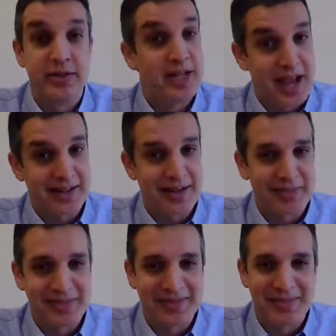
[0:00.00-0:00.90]
yet.
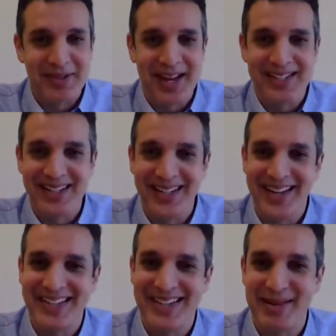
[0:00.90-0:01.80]
Yes,
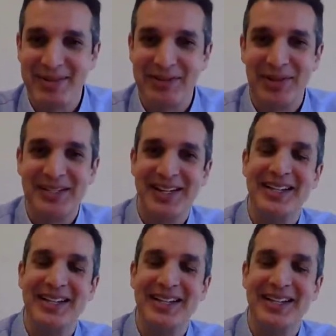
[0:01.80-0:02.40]
that's coming.